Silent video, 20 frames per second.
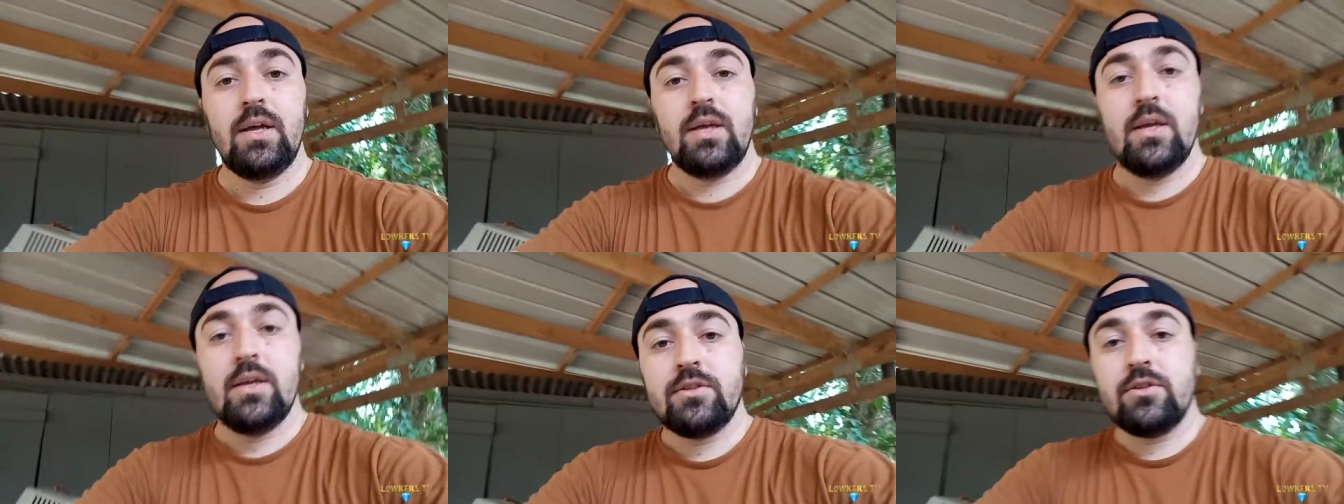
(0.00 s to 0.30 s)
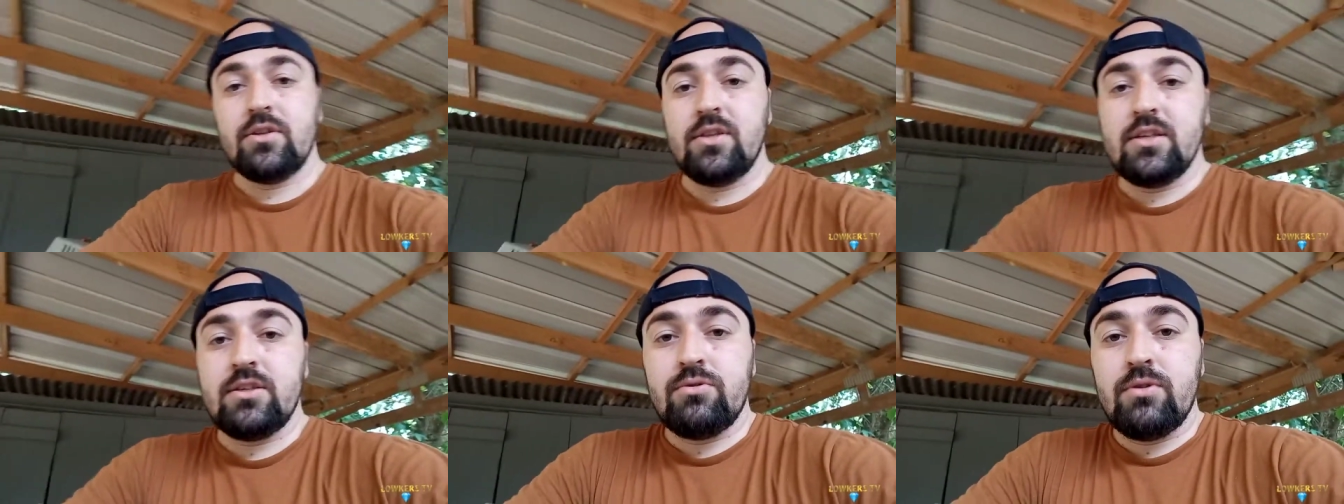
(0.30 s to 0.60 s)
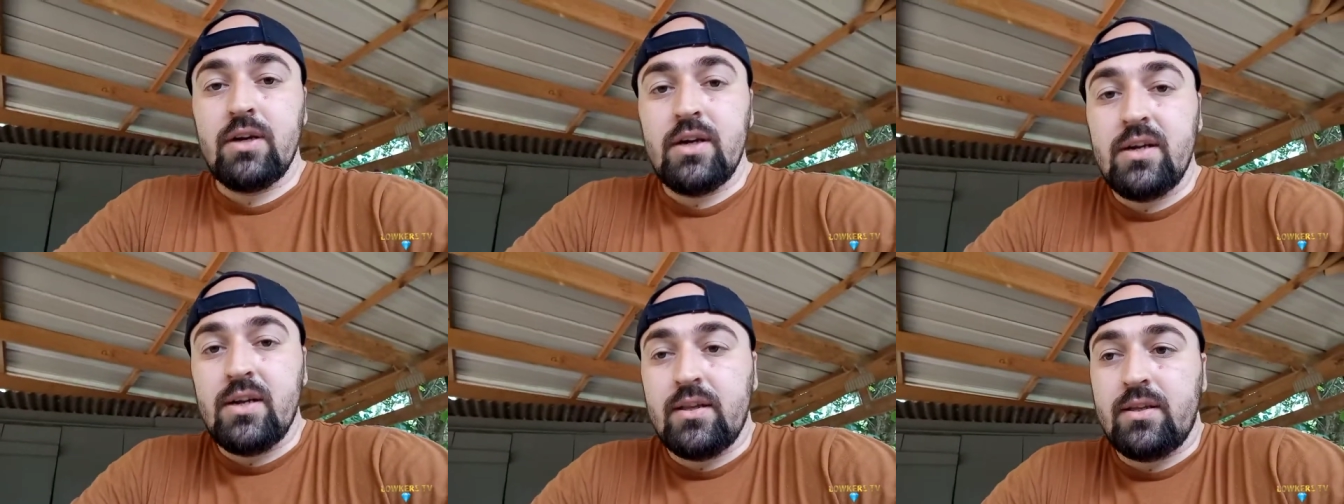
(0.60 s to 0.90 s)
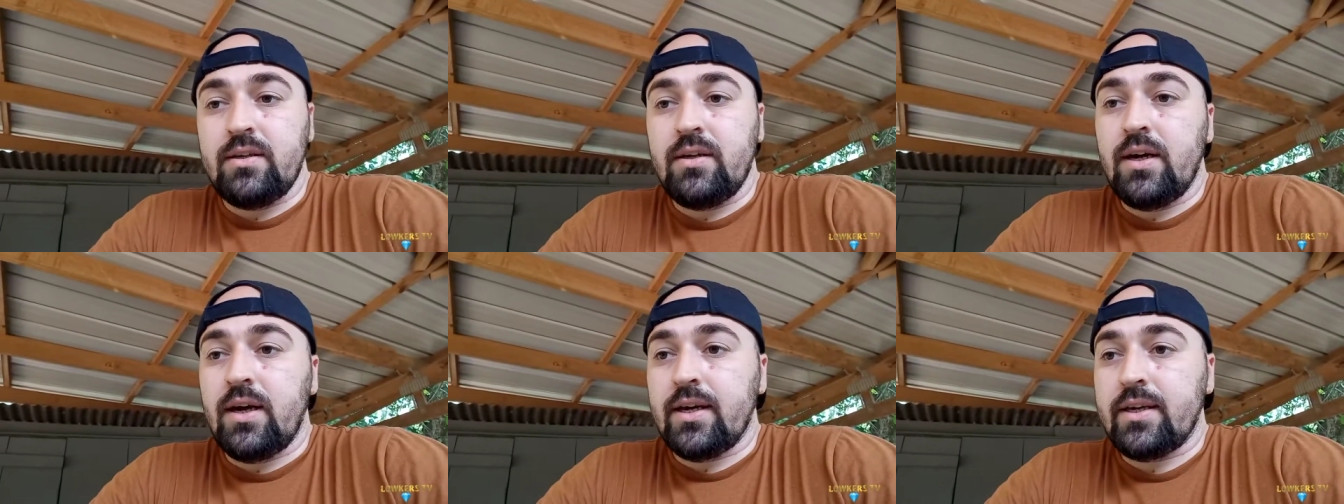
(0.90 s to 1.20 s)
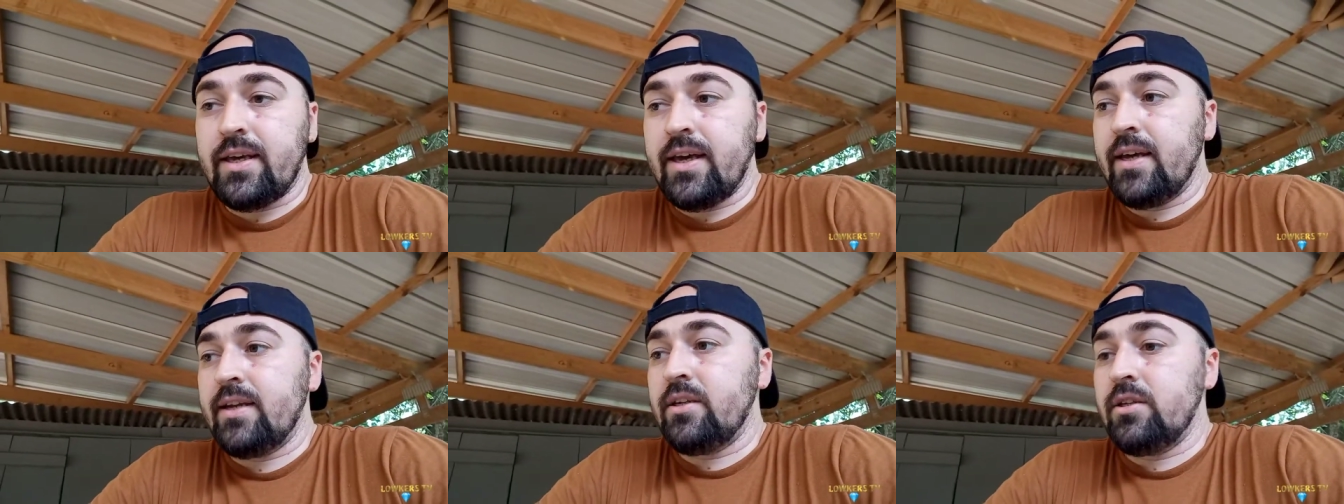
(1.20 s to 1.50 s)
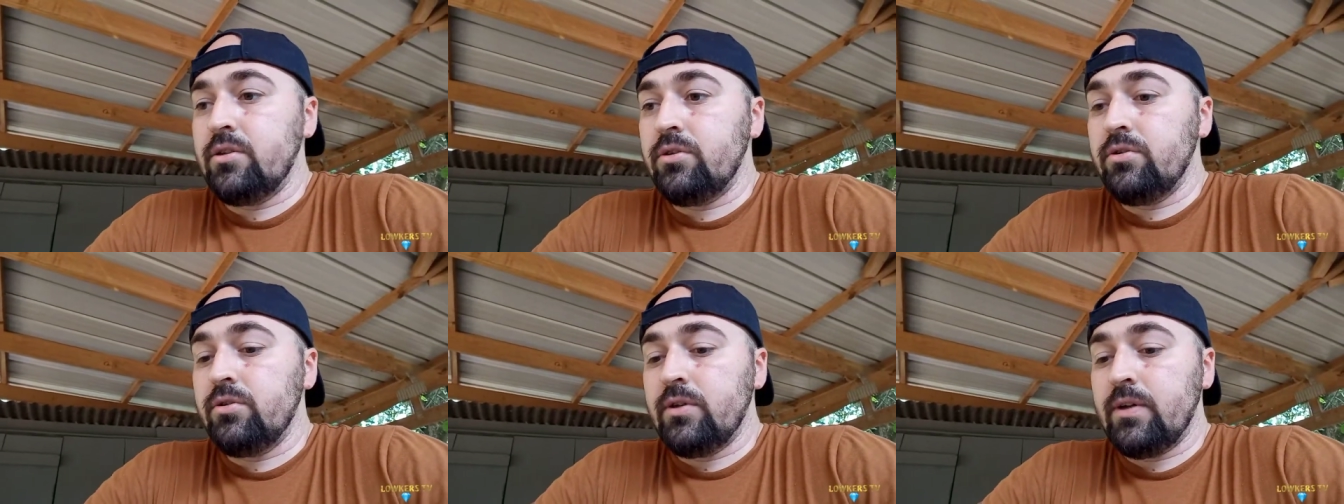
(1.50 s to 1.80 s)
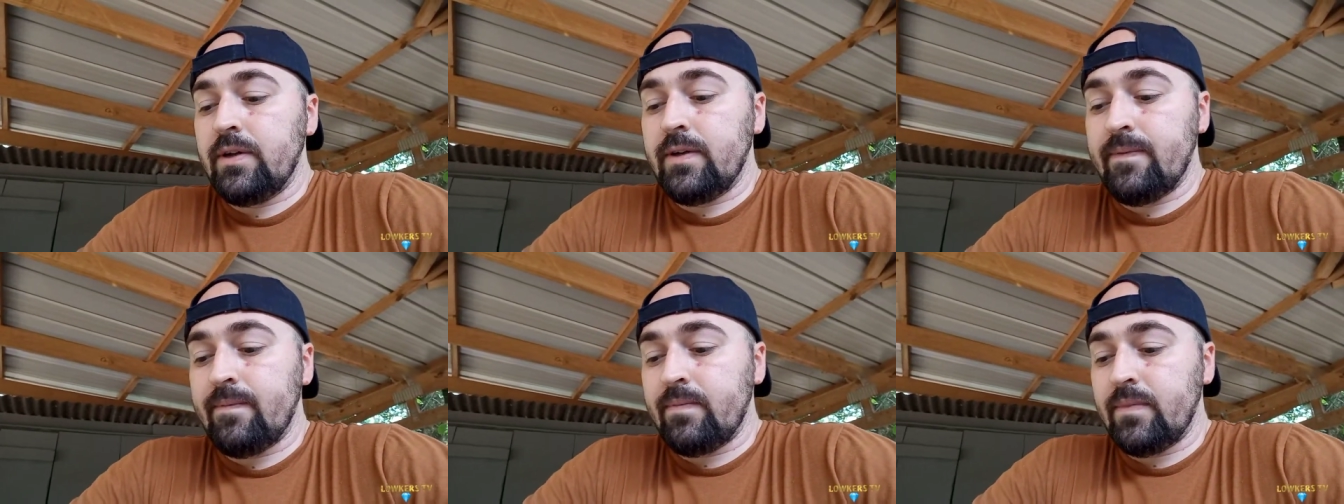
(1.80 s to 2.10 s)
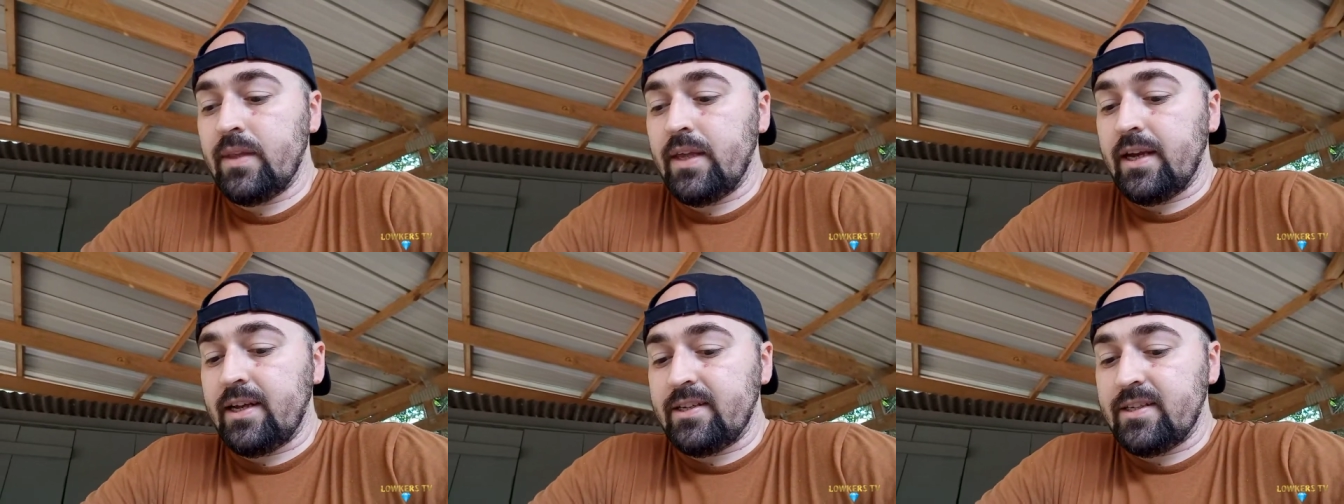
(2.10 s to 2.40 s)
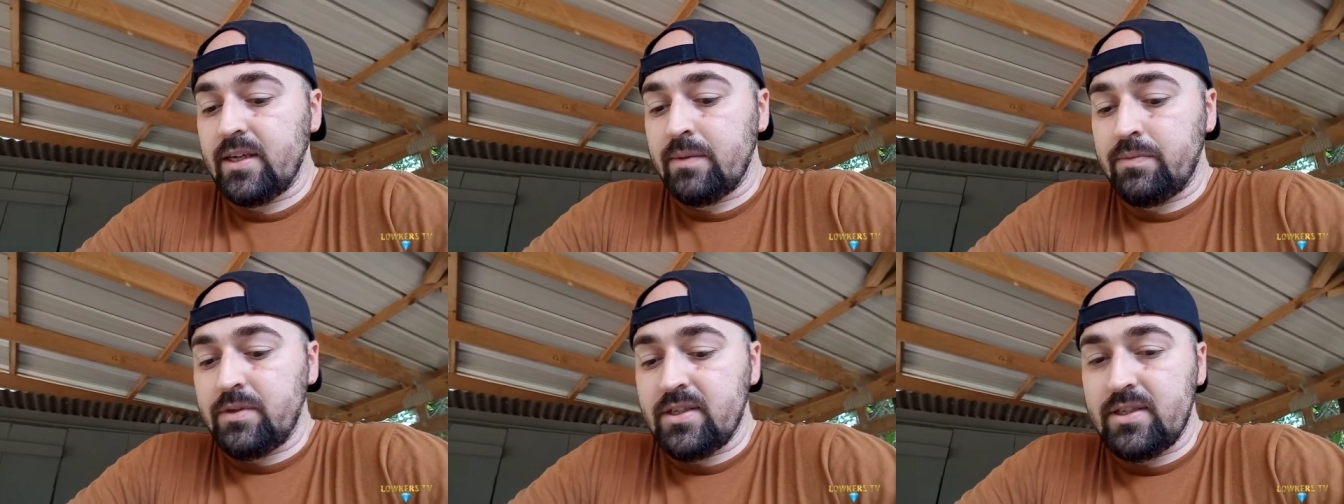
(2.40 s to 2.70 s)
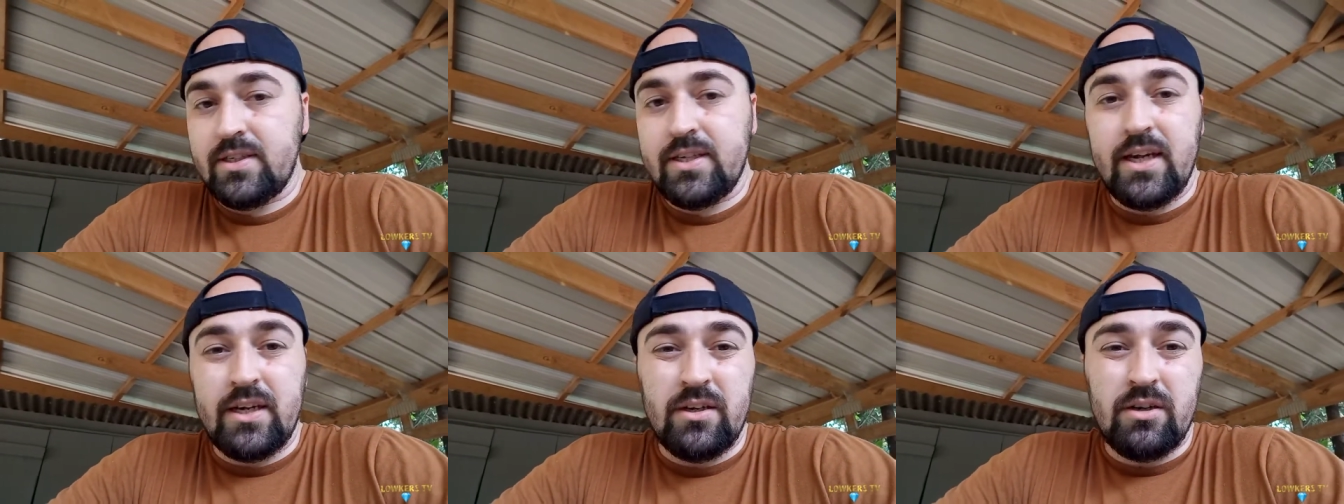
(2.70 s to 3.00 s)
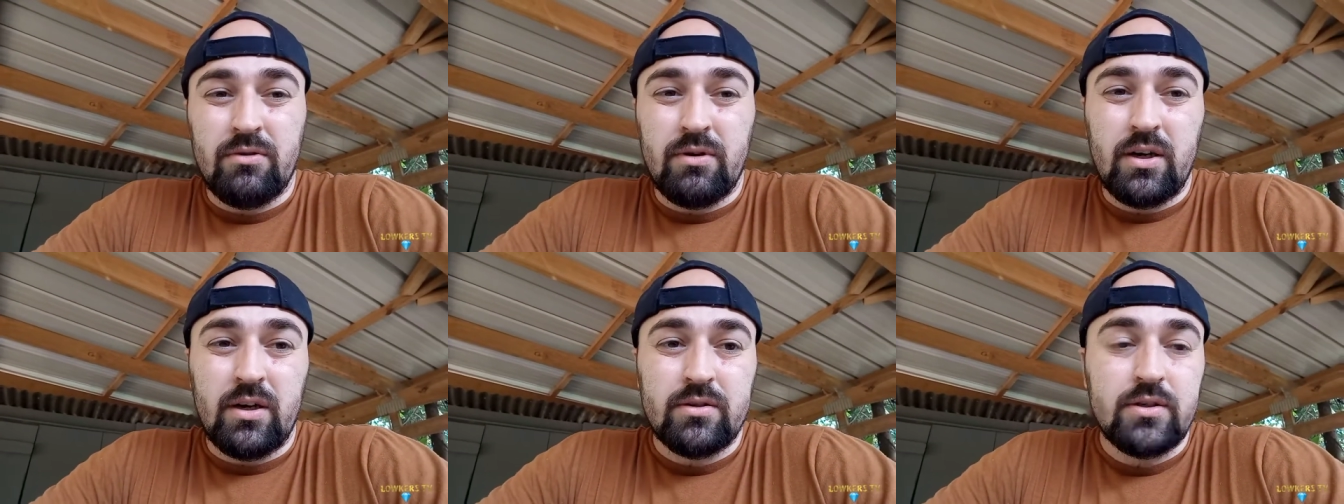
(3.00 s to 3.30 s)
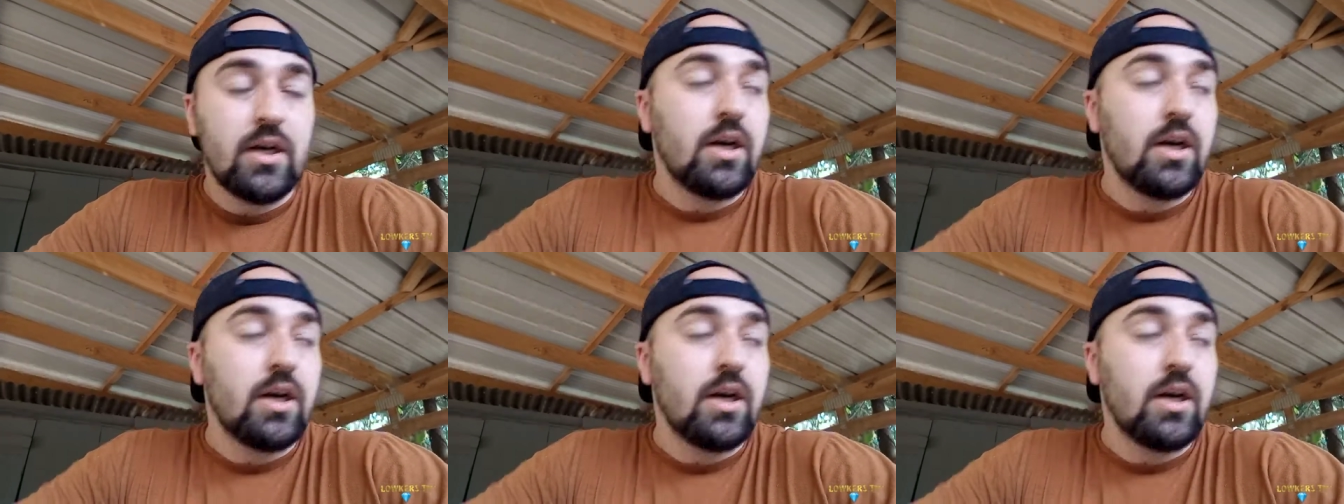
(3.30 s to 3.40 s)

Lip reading: So there's really nothing I can do except just stand around.